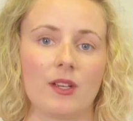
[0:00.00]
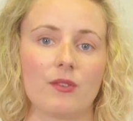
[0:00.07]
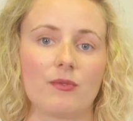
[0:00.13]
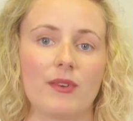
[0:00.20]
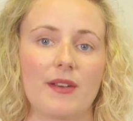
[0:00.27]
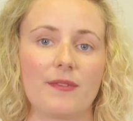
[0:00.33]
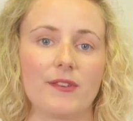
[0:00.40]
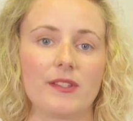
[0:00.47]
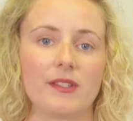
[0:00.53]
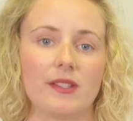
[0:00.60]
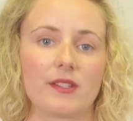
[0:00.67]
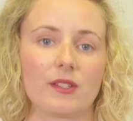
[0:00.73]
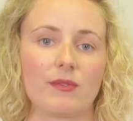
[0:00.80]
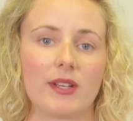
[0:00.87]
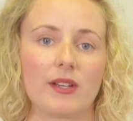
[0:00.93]
References
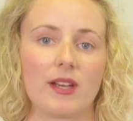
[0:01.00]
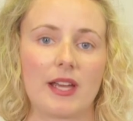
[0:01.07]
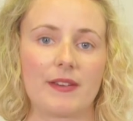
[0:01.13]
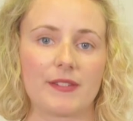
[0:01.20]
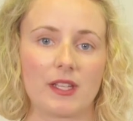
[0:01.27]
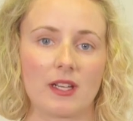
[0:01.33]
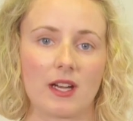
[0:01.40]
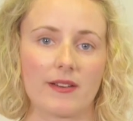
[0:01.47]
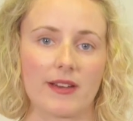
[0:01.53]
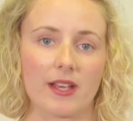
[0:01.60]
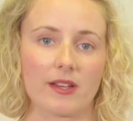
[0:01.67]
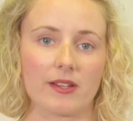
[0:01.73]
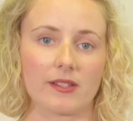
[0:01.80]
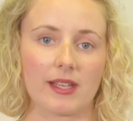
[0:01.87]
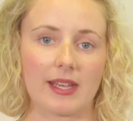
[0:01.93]
to real-life
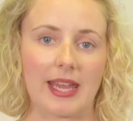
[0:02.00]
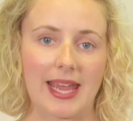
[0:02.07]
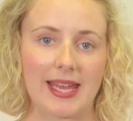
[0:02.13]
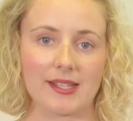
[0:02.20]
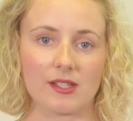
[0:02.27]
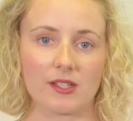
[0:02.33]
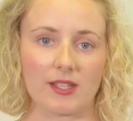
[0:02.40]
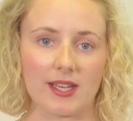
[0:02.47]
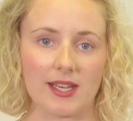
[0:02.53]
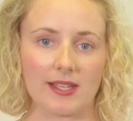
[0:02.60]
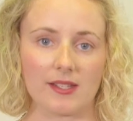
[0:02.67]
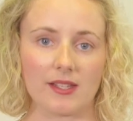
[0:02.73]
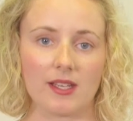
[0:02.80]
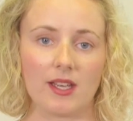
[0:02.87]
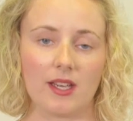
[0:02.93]
scenarios and case
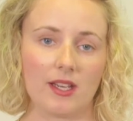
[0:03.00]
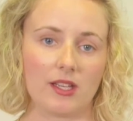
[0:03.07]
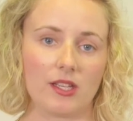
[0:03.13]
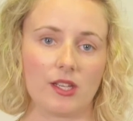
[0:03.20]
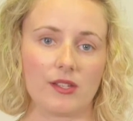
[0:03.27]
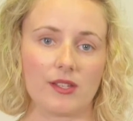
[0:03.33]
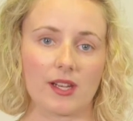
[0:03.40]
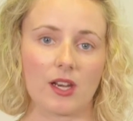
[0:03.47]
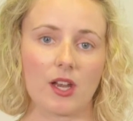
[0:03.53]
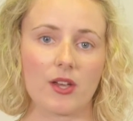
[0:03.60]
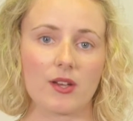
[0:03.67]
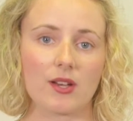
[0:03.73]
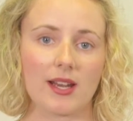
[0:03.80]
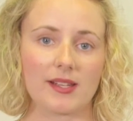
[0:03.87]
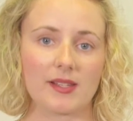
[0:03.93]
studies using
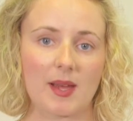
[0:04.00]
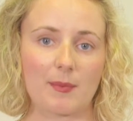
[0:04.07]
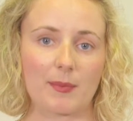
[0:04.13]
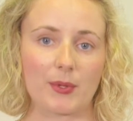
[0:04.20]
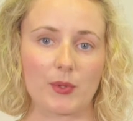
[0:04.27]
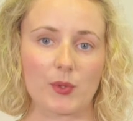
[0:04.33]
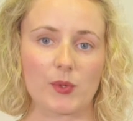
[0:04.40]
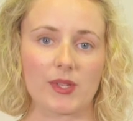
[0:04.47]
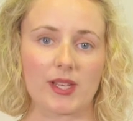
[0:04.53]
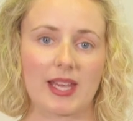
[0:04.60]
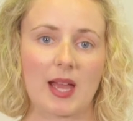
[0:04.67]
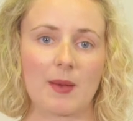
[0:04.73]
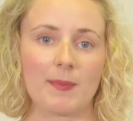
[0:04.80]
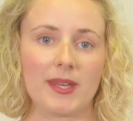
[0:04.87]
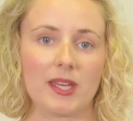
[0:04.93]
local examples
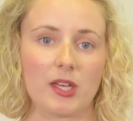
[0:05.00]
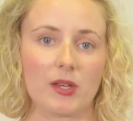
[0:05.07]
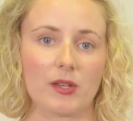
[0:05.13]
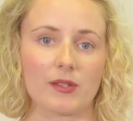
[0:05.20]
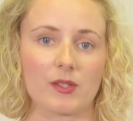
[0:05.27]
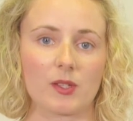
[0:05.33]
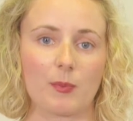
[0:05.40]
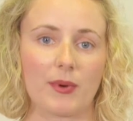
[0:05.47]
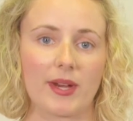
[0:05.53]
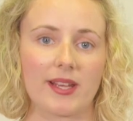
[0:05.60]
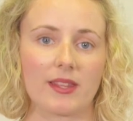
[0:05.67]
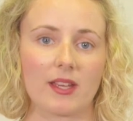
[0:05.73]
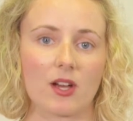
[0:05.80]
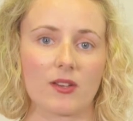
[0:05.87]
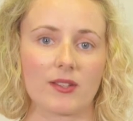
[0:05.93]
can be used to bring
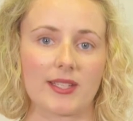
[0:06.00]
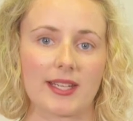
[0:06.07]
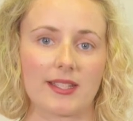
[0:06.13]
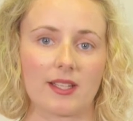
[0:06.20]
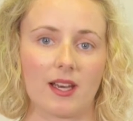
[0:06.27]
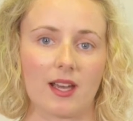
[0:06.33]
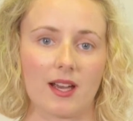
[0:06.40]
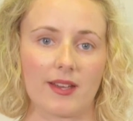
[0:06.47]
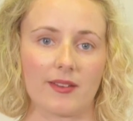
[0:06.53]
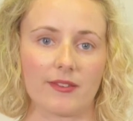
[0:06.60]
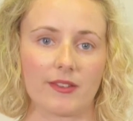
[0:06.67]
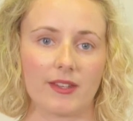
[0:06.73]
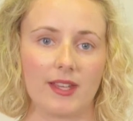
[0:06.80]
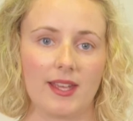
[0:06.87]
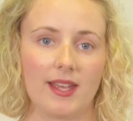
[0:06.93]
the content to life
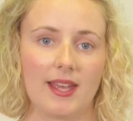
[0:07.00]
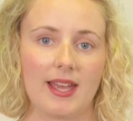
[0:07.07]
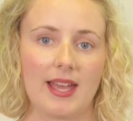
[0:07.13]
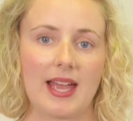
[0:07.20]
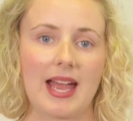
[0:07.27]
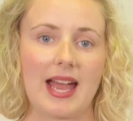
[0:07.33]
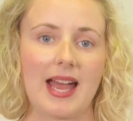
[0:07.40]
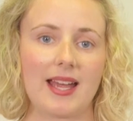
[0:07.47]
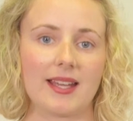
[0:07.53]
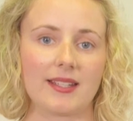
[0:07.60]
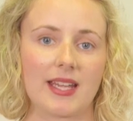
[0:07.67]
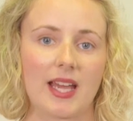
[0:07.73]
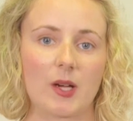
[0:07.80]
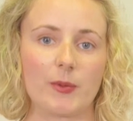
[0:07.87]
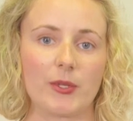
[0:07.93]
and
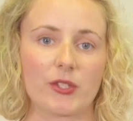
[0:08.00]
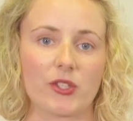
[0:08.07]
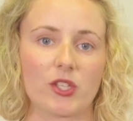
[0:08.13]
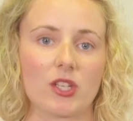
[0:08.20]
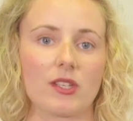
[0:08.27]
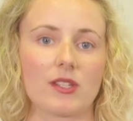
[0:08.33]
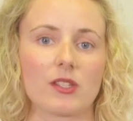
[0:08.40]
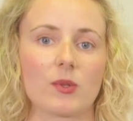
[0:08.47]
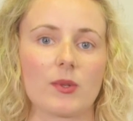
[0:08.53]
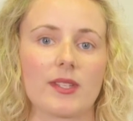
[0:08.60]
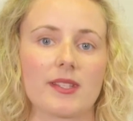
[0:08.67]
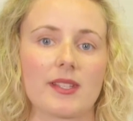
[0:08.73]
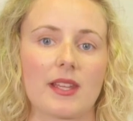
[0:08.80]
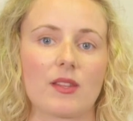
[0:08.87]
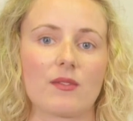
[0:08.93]
help your students to
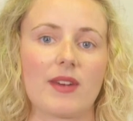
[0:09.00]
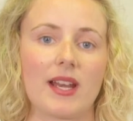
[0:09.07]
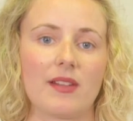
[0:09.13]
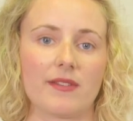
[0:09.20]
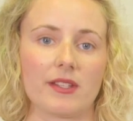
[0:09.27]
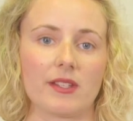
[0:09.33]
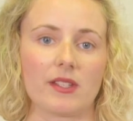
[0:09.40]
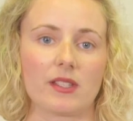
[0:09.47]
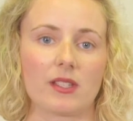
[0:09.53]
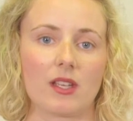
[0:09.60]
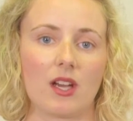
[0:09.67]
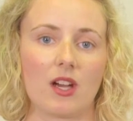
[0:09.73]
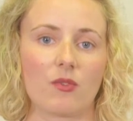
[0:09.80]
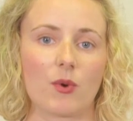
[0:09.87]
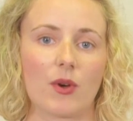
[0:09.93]
understand the relevance
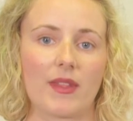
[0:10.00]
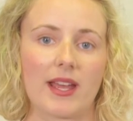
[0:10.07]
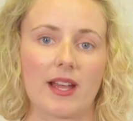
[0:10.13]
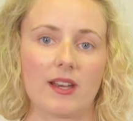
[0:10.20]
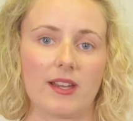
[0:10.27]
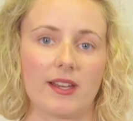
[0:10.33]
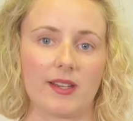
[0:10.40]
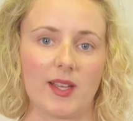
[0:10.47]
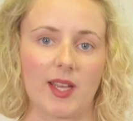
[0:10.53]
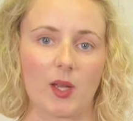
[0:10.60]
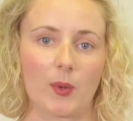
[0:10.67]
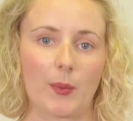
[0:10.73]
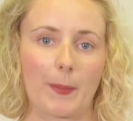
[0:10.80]
of what they are learning.